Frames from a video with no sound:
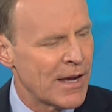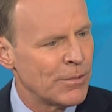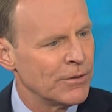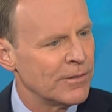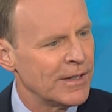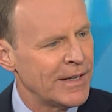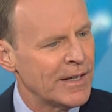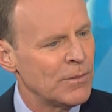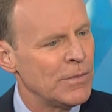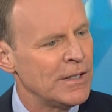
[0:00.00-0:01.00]
Apple, they
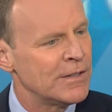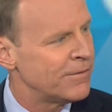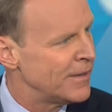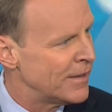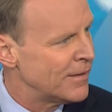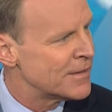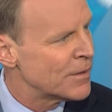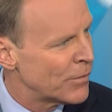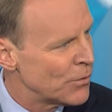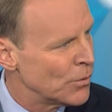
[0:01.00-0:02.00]
can be defeated.
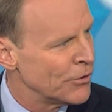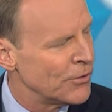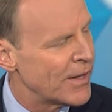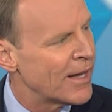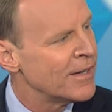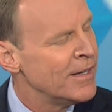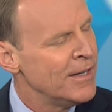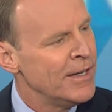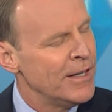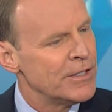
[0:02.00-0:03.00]
Somebody will do that.
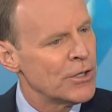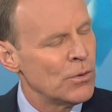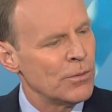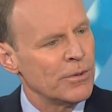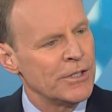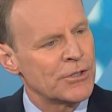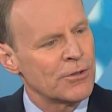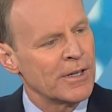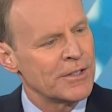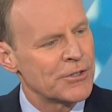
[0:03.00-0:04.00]
So it's
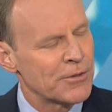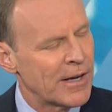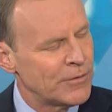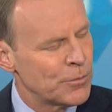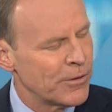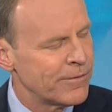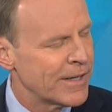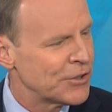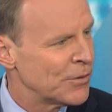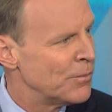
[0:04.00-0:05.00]
trying to strive to
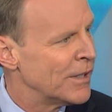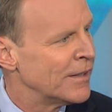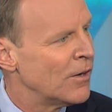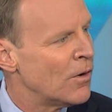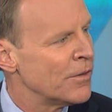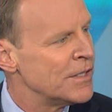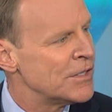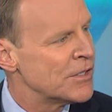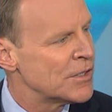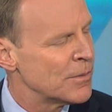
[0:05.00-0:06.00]
perfection, but all these
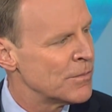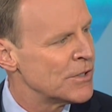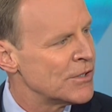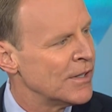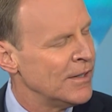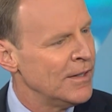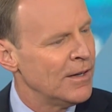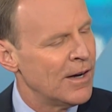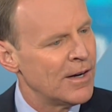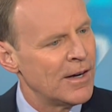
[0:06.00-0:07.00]
systems
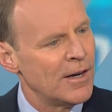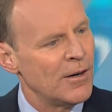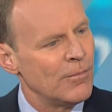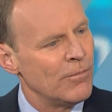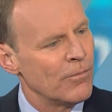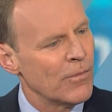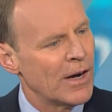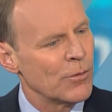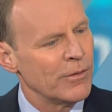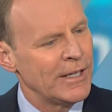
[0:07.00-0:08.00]
um,
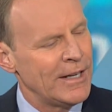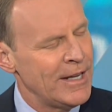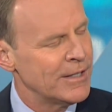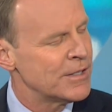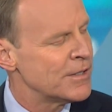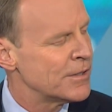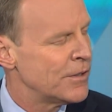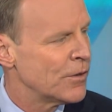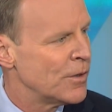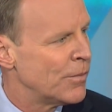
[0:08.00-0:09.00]
are enhancing
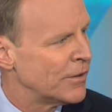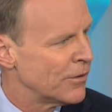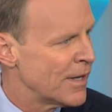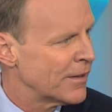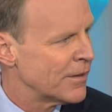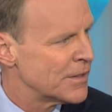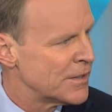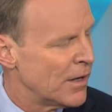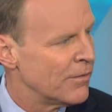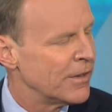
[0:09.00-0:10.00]
security, but they're not going to
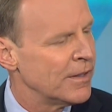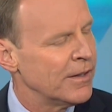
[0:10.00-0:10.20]
solve it.